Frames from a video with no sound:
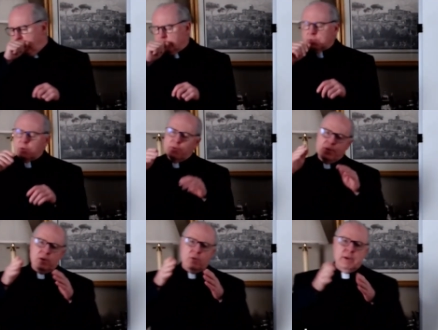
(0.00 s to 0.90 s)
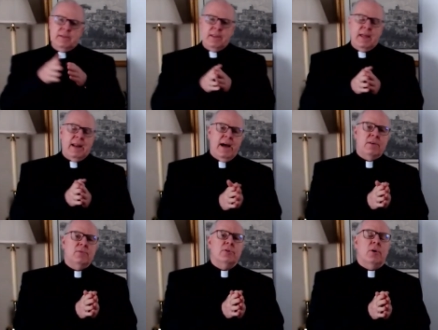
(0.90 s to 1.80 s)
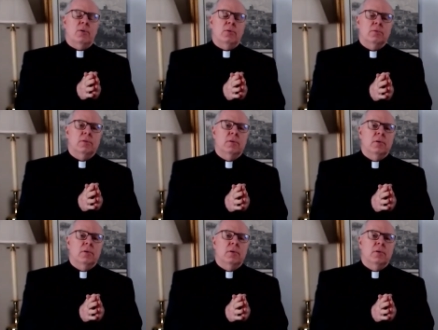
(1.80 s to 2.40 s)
so if we go into that household